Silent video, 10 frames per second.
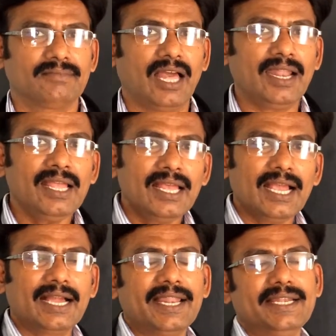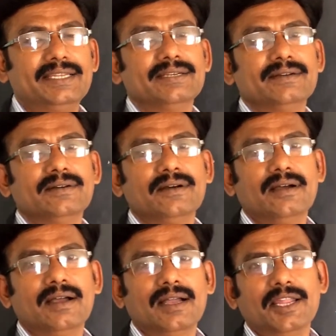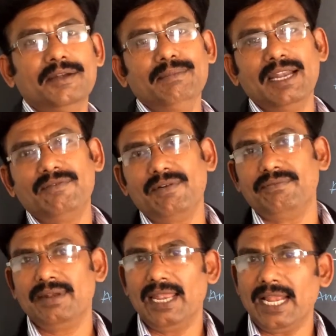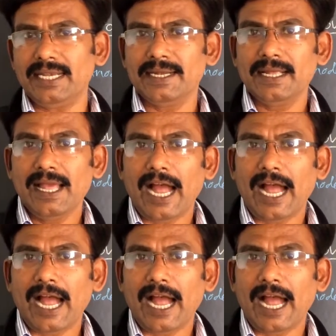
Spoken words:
A grid made up of lead